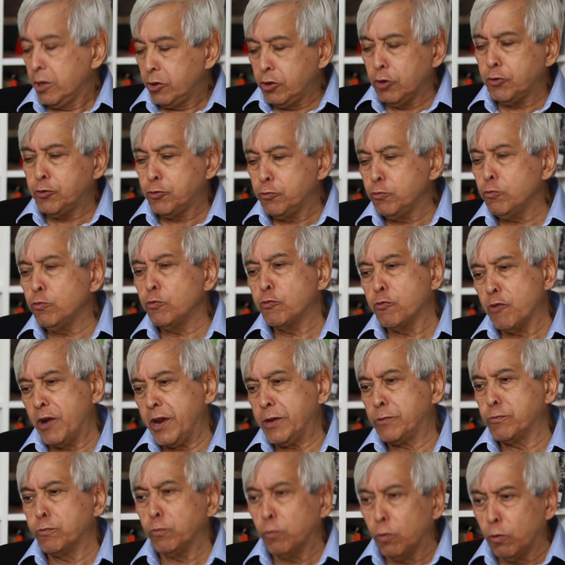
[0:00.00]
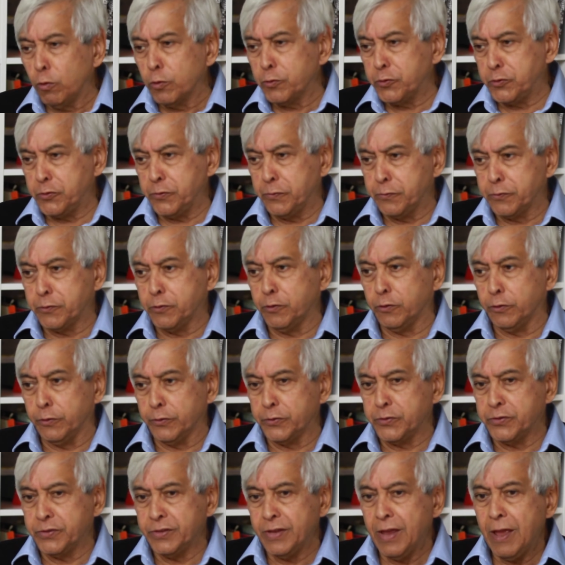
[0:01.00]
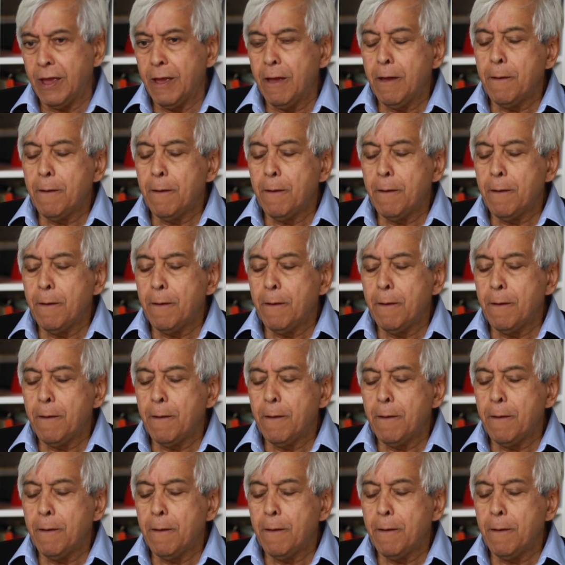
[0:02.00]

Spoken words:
The two great wars, of course,